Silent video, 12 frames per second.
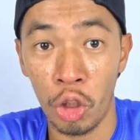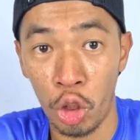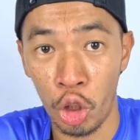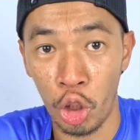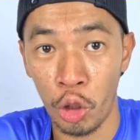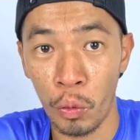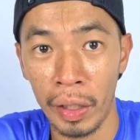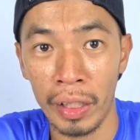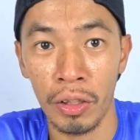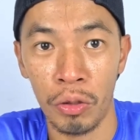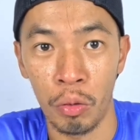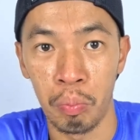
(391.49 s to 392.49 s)

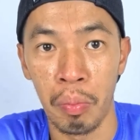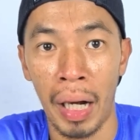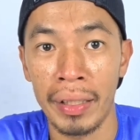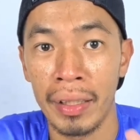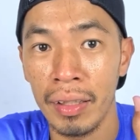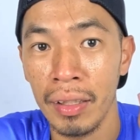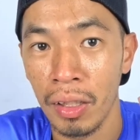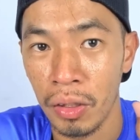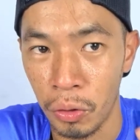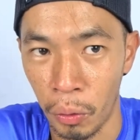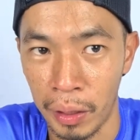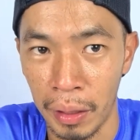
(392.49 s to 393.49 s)
queuing to buy the
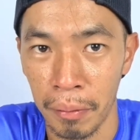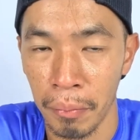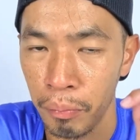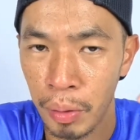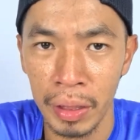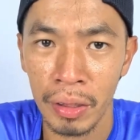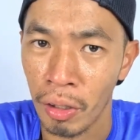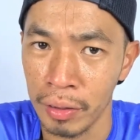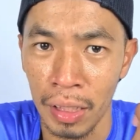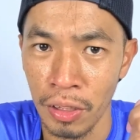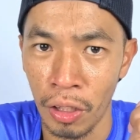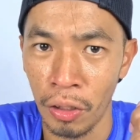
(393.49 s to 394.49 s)
token. Bring your
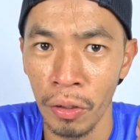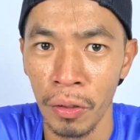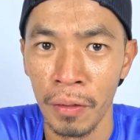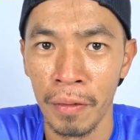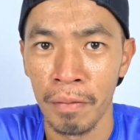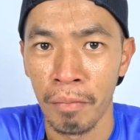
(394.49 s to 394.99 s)
touch and go.